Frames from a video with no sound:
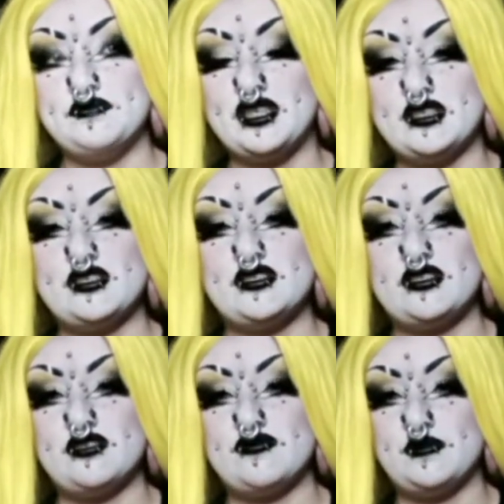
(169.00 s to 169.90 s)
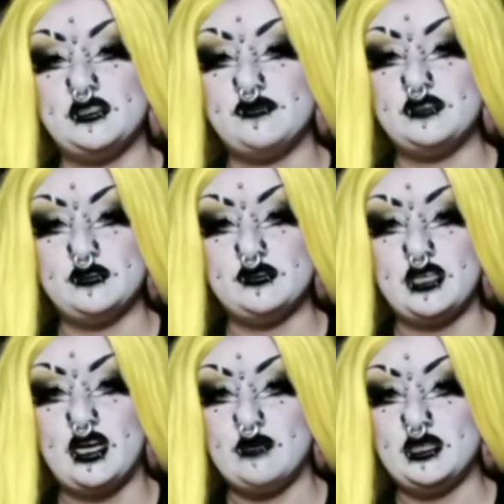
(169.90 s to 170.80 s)
Because if someone left a rude
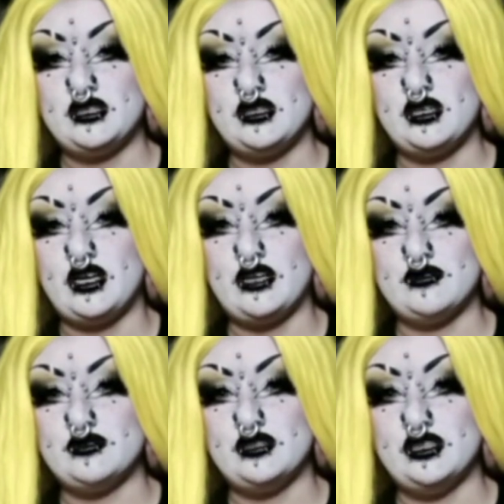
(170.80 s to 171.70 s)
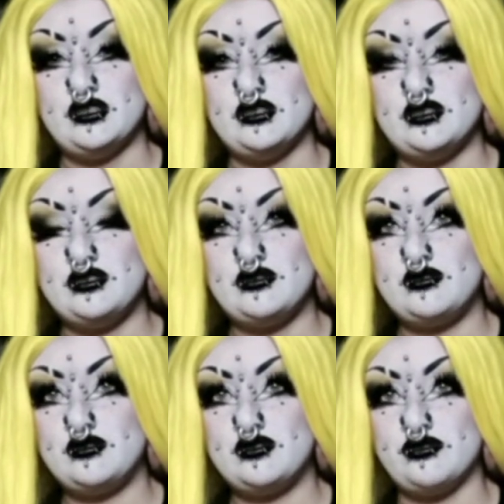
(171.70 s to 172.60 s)
comment, I don't need
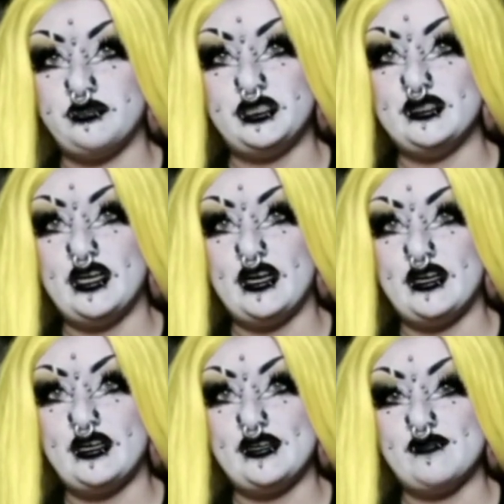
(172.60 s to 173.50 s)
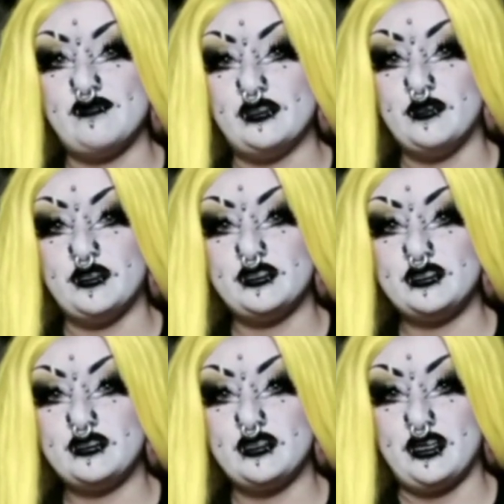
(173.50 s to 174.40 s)
to read that and feel
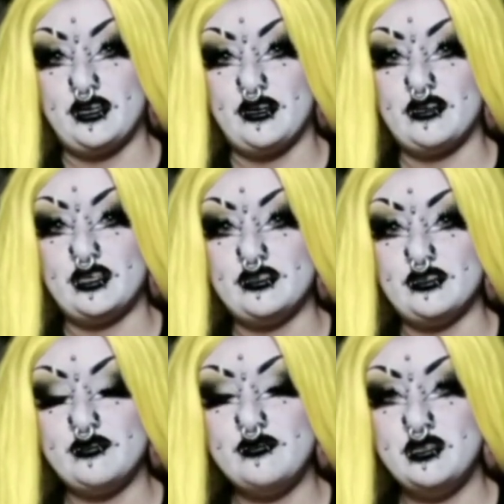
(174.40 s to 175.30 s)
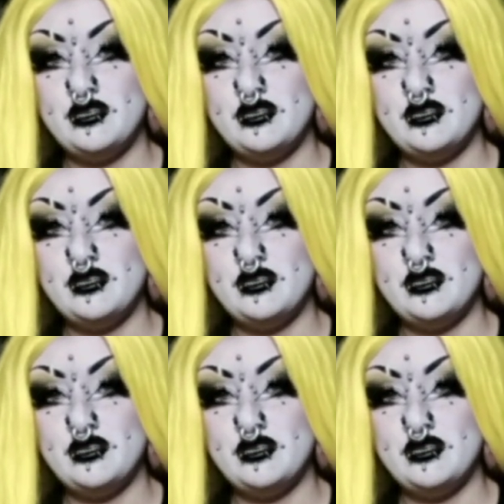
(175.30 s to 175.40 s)
worse than I already do.